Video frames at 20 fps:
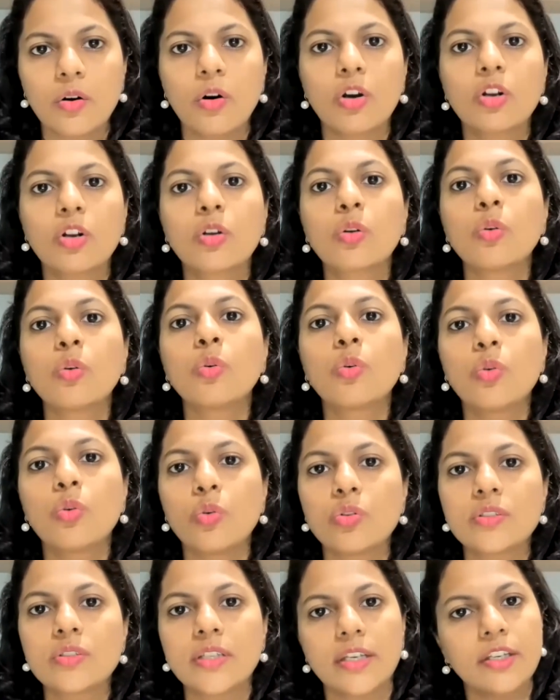or
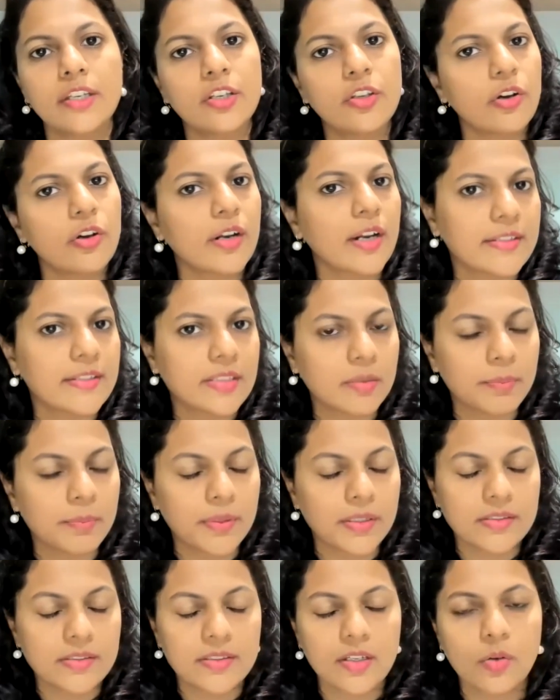glucose in your
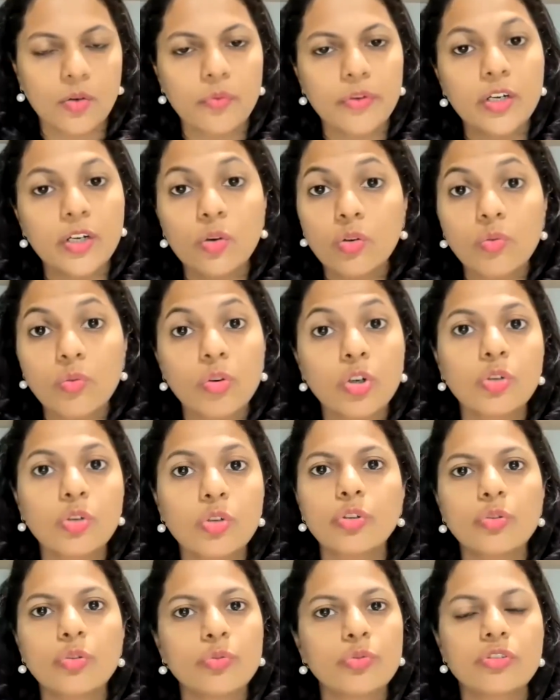recipes now we don't want
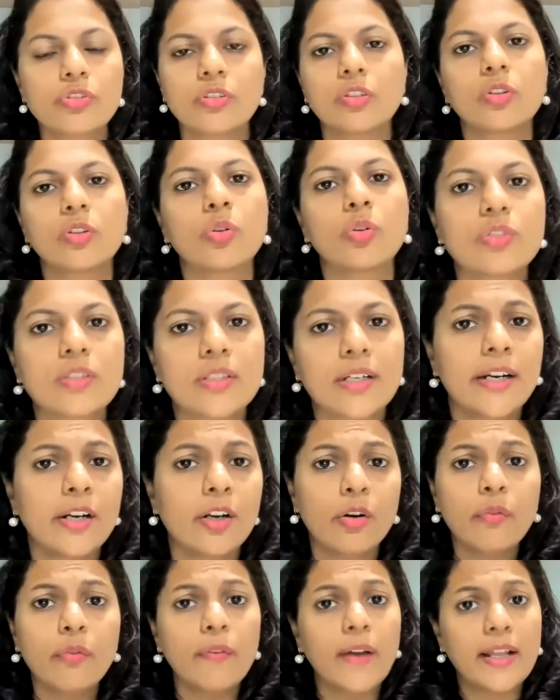to use those
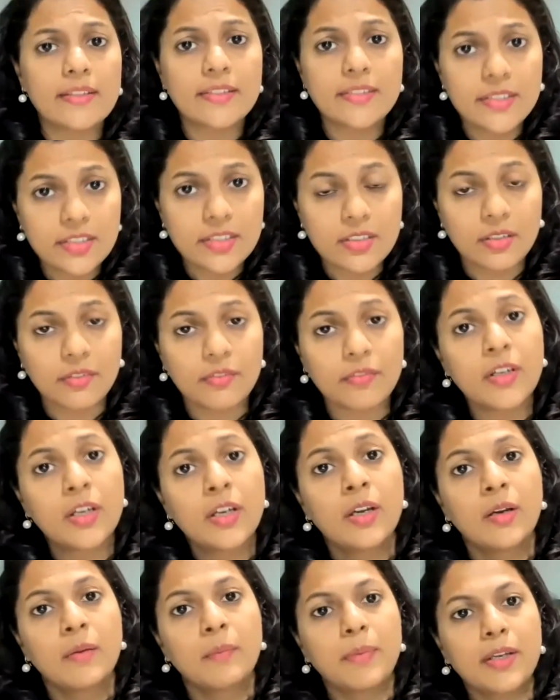kind of fancy stuff
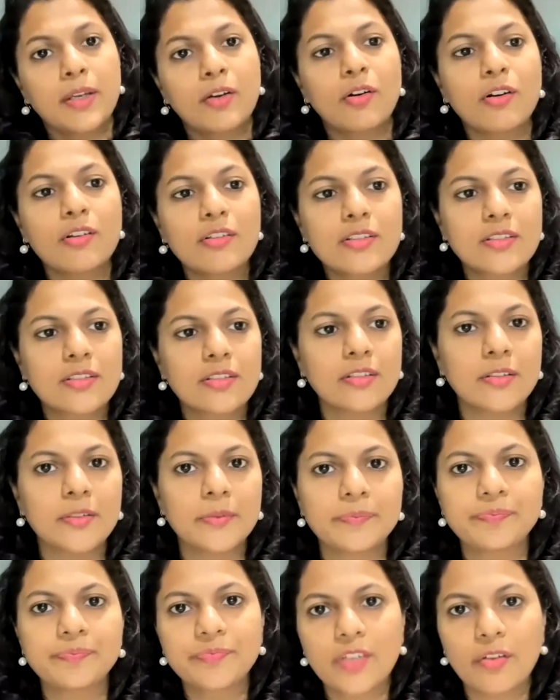because
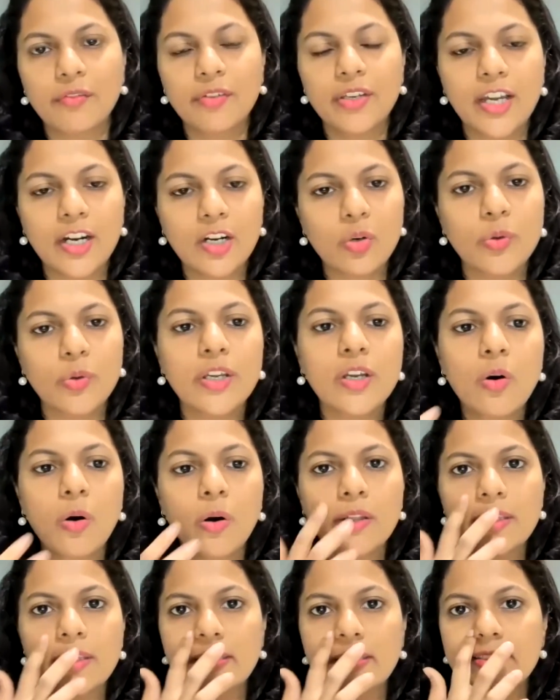um, we are doing
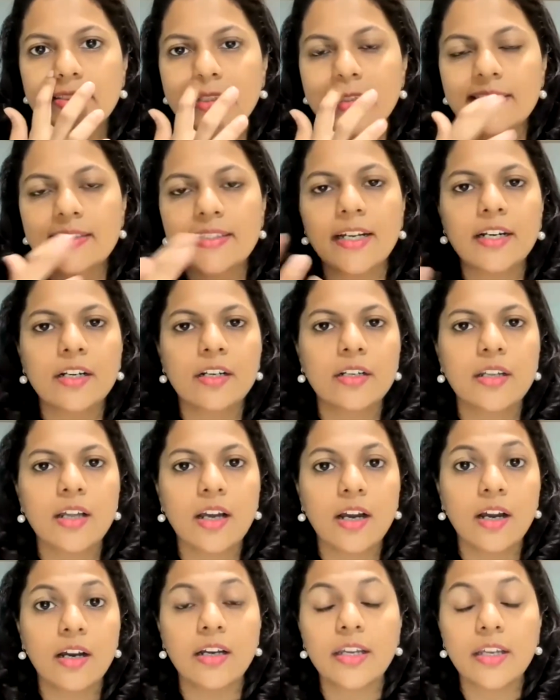all these things at
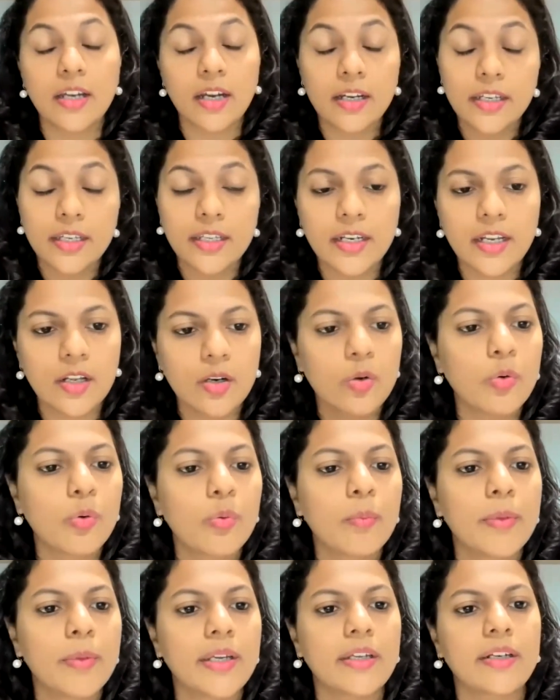uh, in our
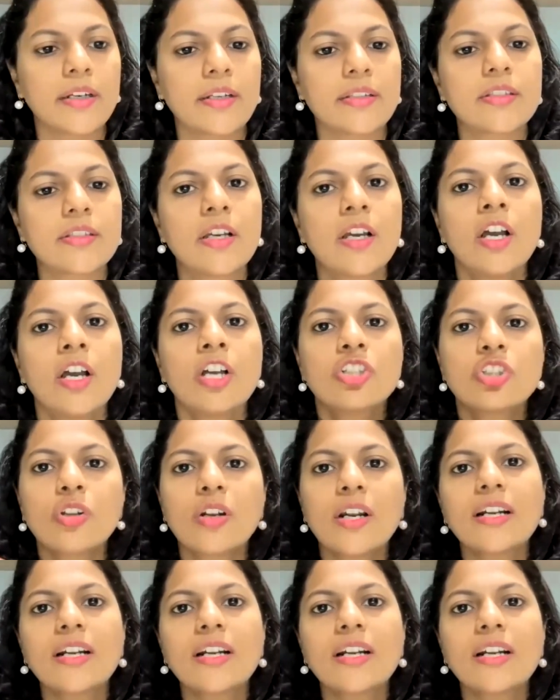home bakeries so